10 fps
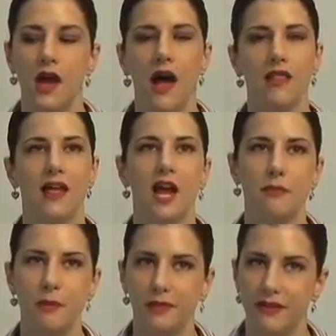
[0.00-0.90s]
A lot of
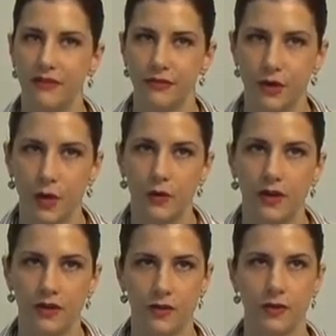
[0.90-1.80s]
people have throw
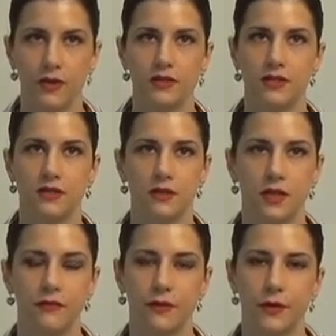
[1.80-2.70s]
rugs around in their
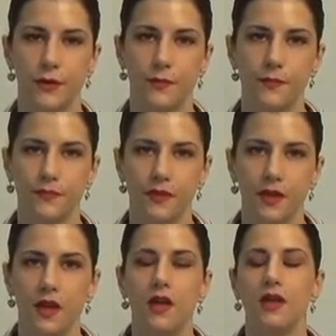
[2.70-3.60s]
living room.
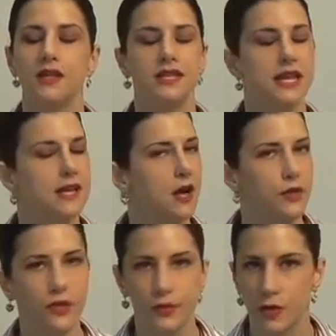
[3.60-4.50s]
Take out
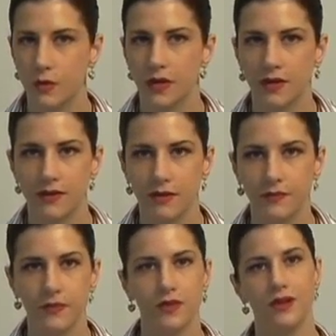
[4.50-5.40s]
the throw rugs.
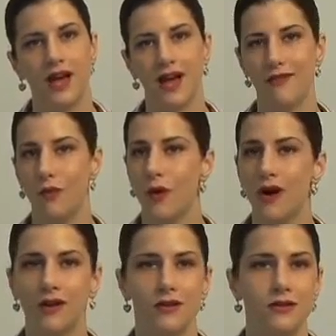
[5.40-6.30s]
You have a
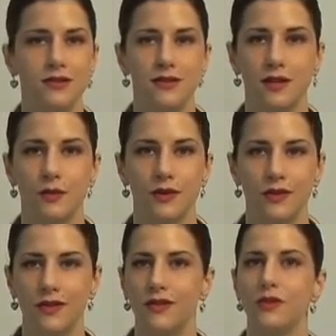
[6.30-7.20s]
walker you're dealing
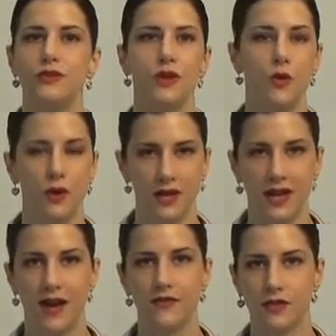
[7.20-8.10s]
with, you don't want to
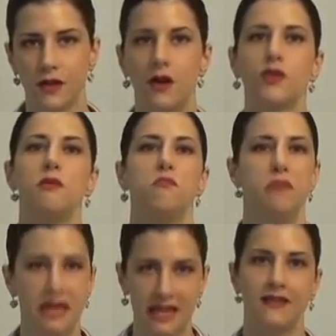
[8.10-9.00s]
have to also be
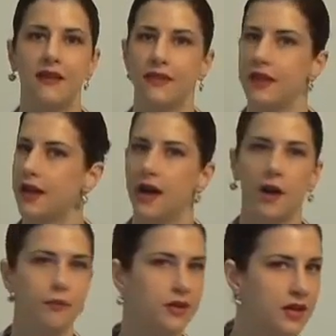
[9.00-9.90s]
picking that thing
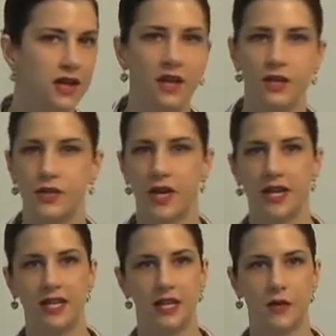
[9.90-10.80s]
up to try
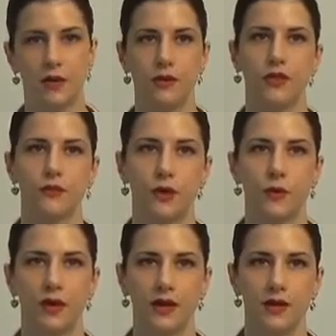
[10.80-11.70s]
to get around a throw
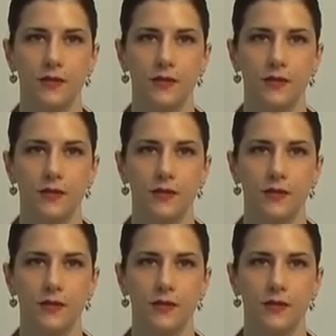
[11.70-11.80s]
rug.